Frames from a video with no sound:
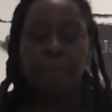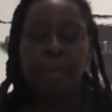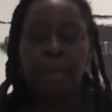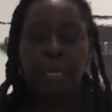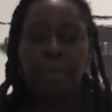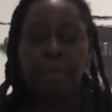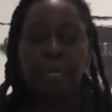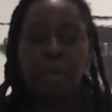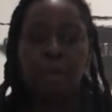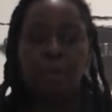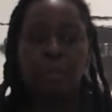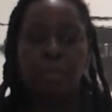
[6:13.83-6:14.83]
partly
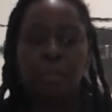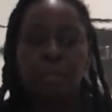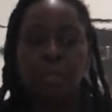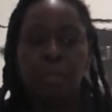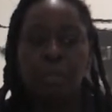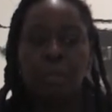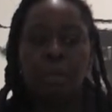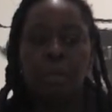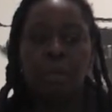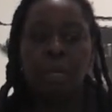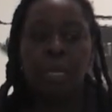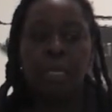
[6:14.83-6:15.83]
because
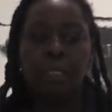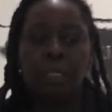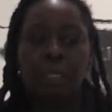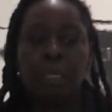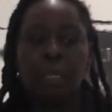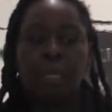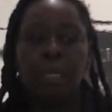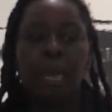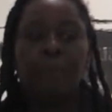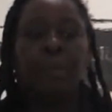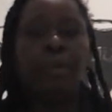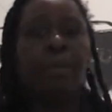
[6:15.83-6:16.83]

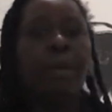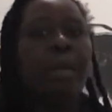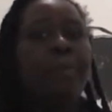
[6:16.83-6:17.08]
having grown up